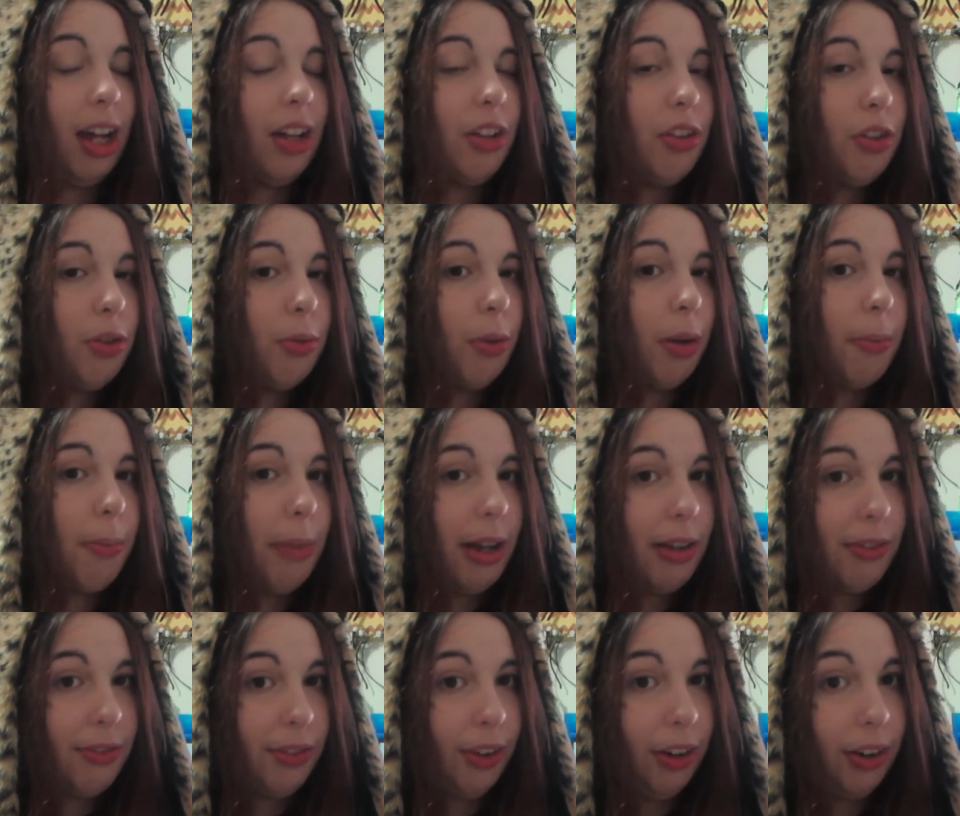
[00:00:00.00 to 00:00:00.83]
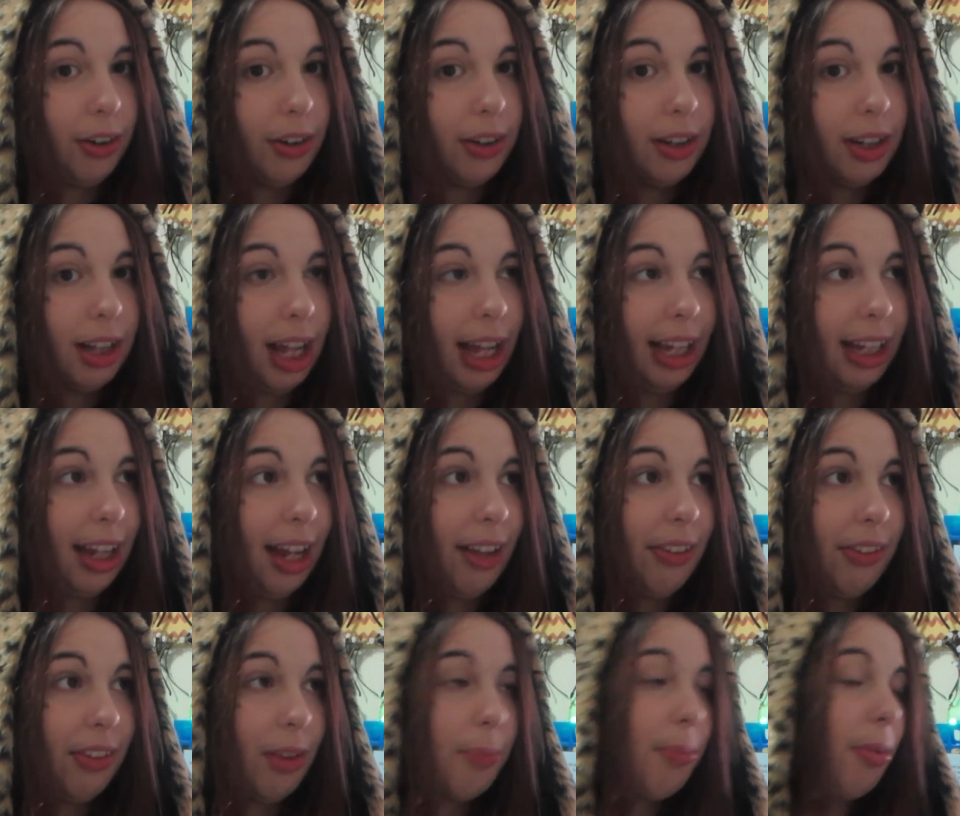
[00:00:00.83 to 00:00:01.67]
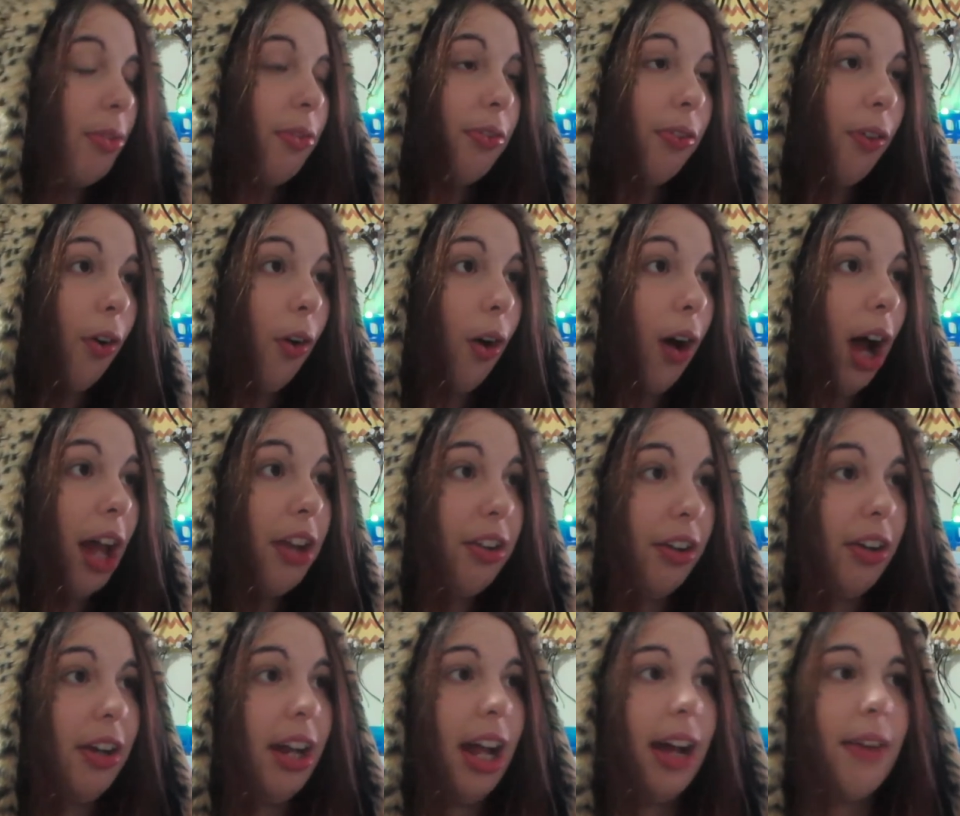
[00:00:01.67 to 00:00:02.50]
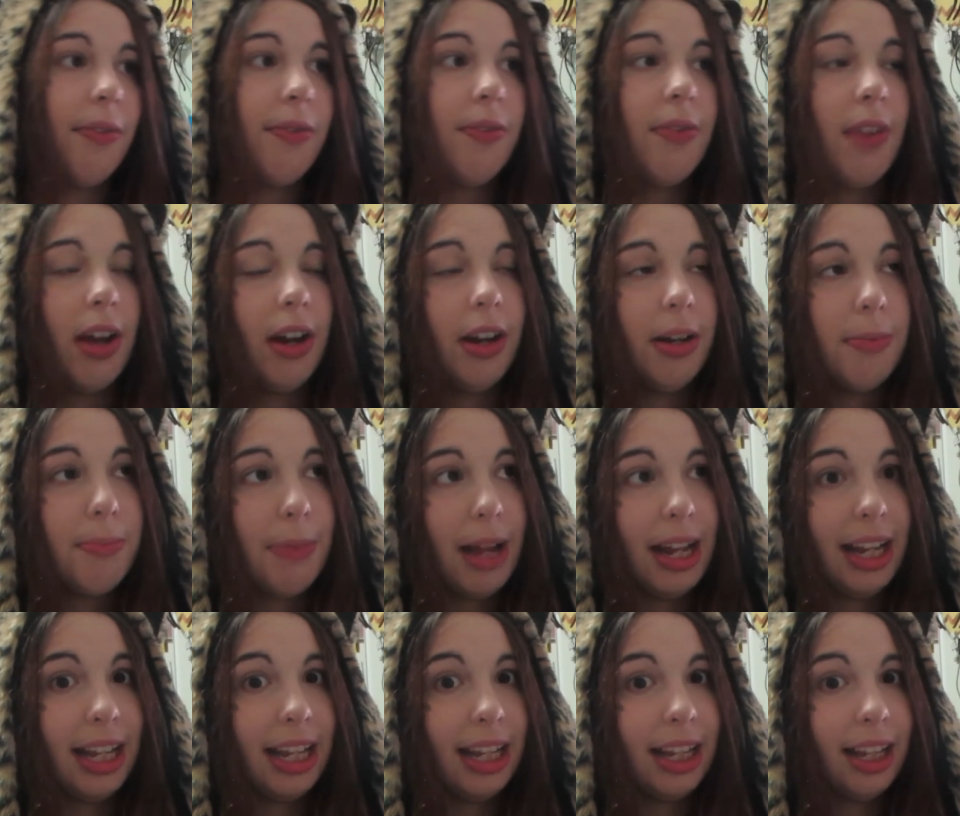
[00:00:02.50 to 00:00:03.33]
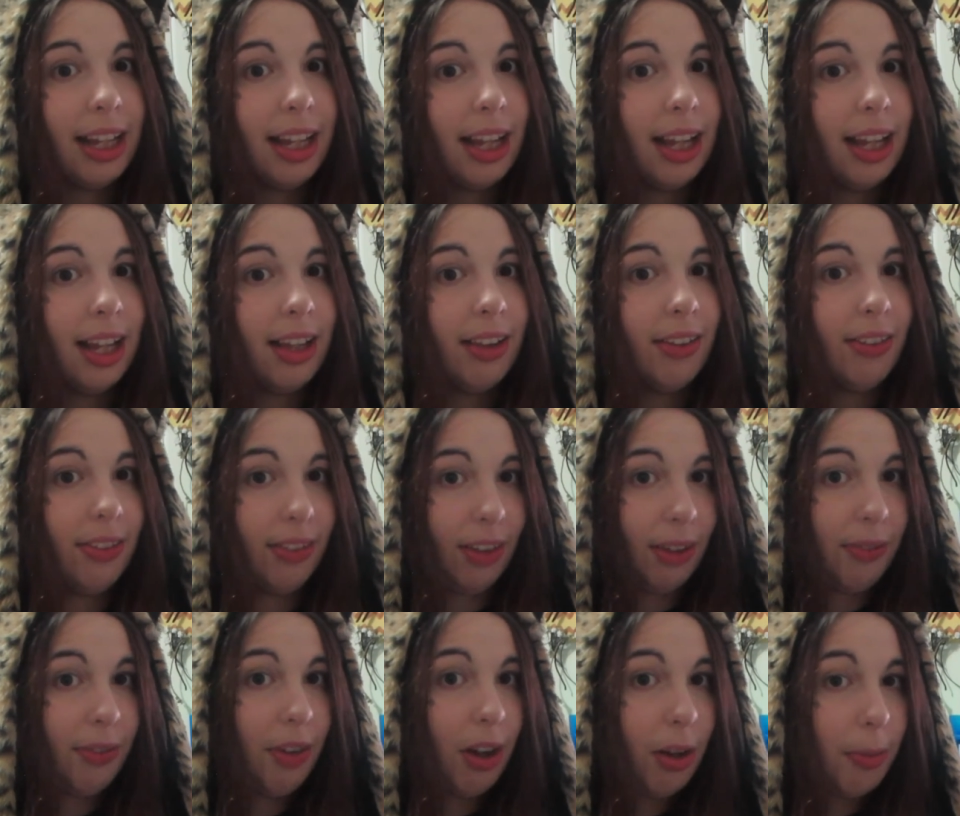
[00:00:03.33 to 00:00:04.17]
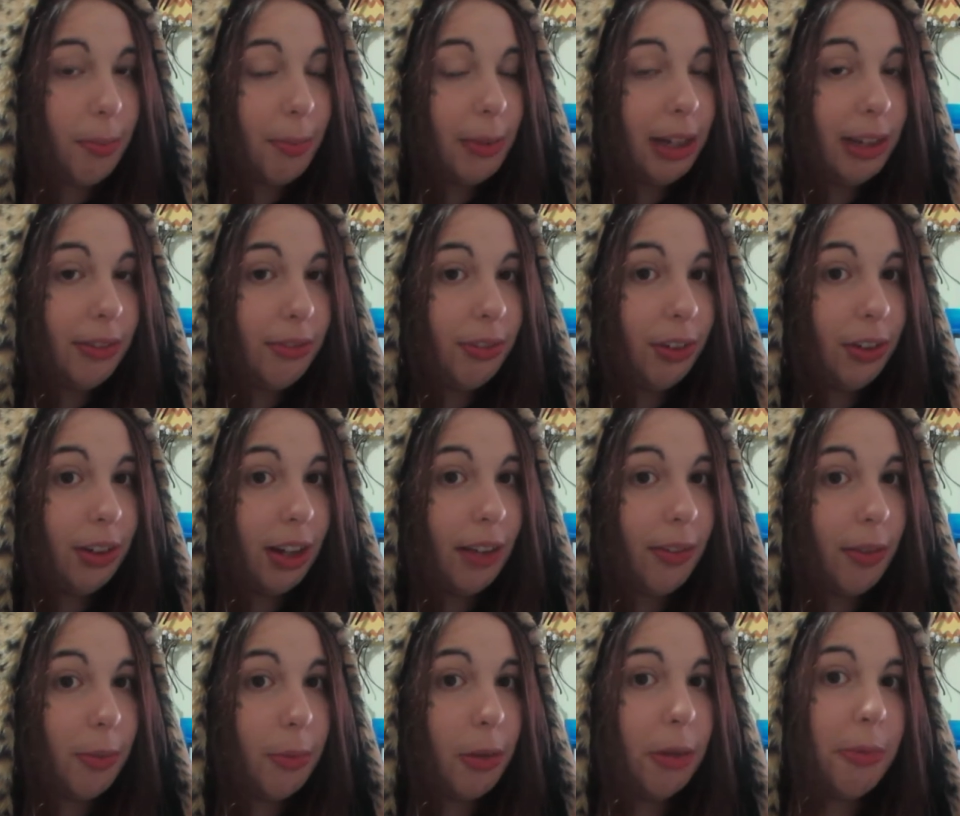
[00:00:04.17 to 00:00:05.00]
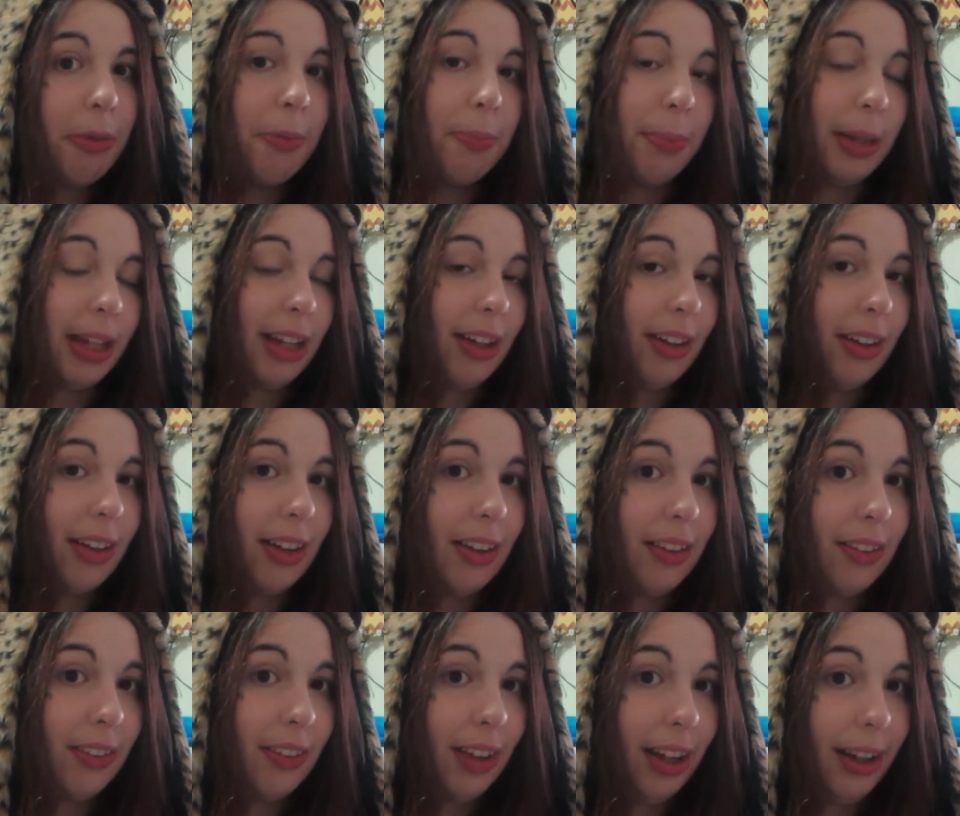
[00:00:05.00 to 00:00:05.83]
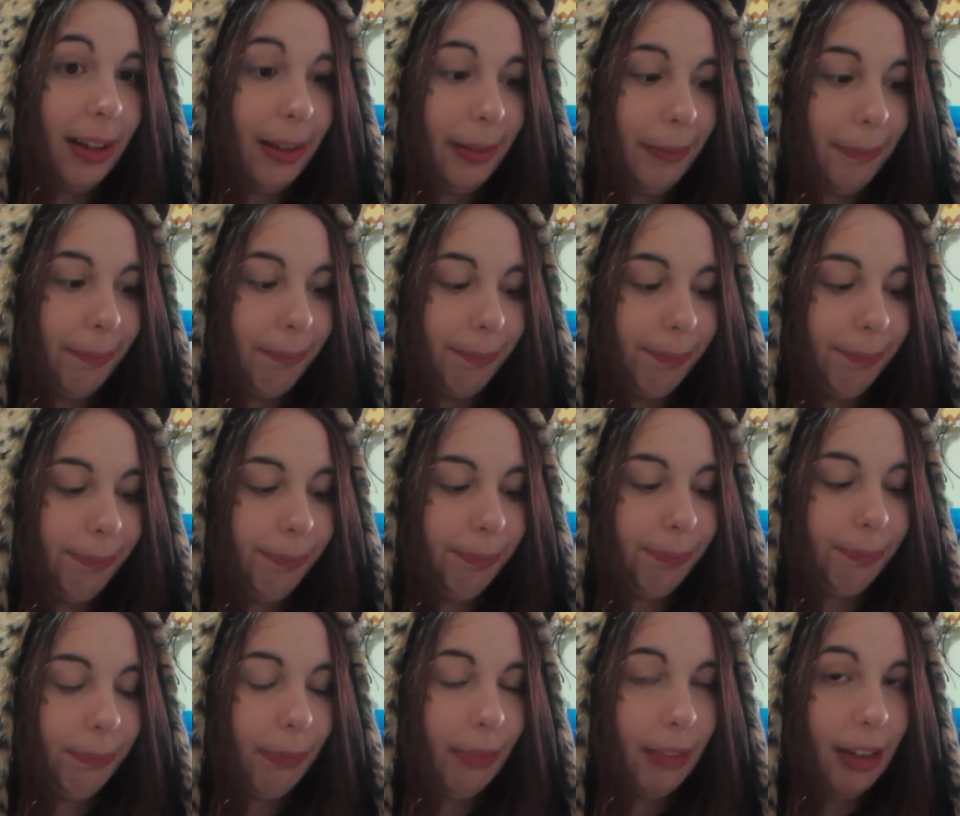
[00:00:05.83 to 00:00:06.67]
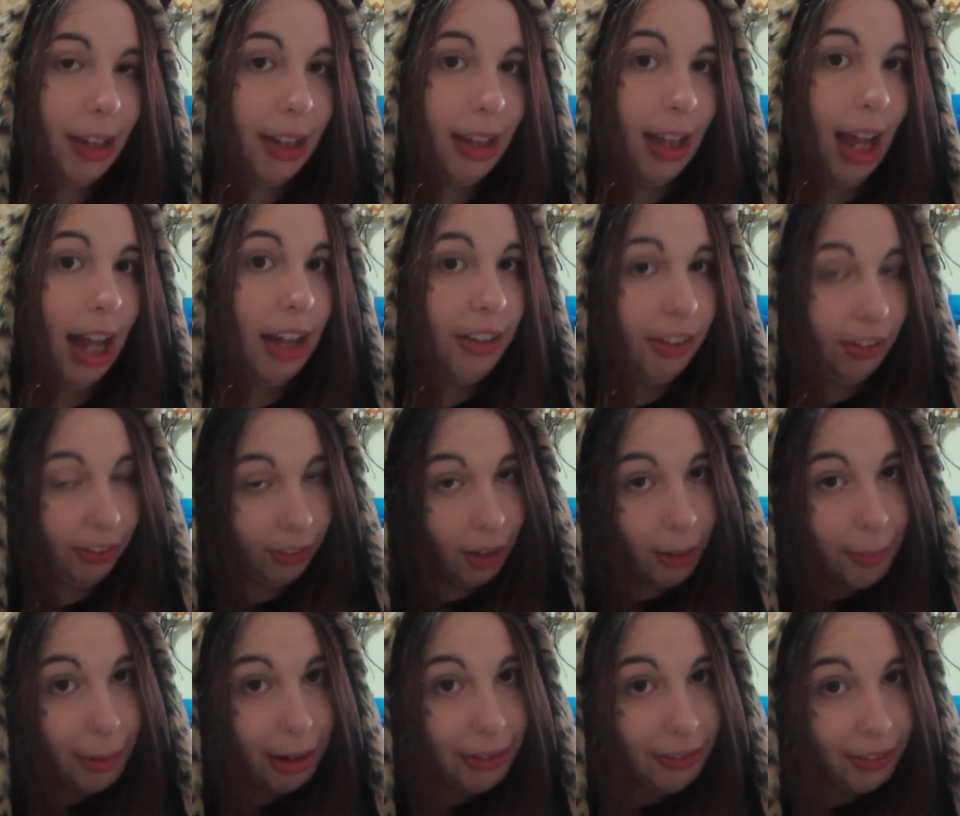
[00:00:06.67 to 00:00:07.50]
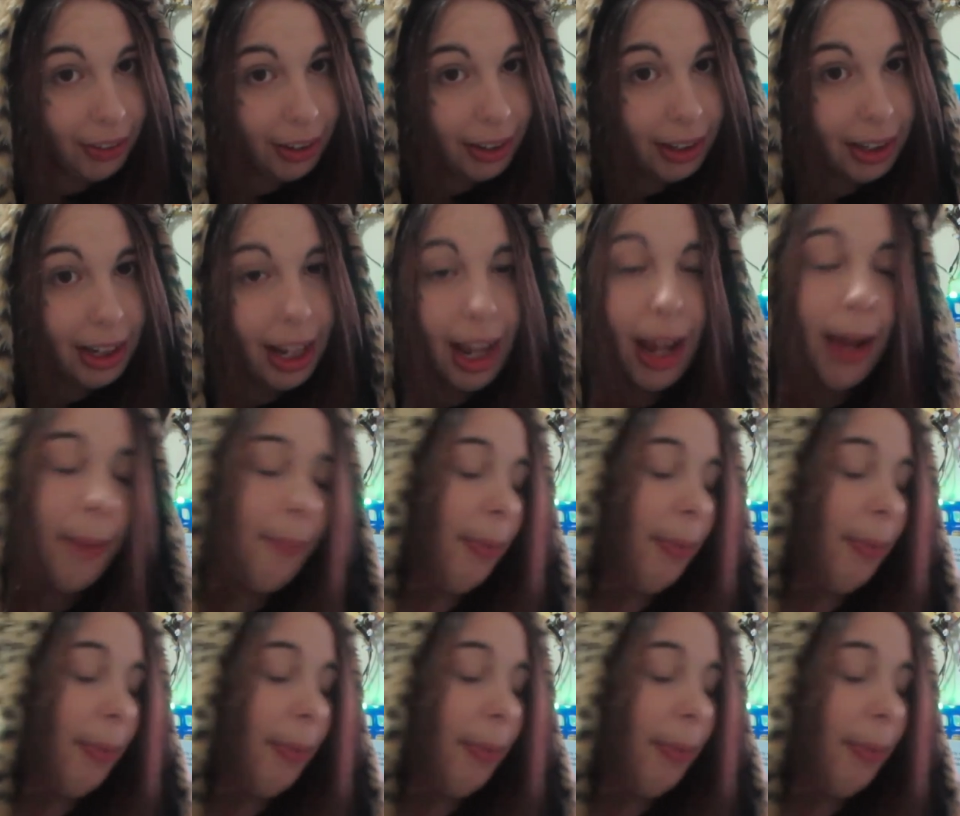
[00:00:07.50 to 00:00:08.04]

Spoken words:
/ new on my phone. Like I said before, I don't have very many stuff on my phone at the moment because I just got my phone.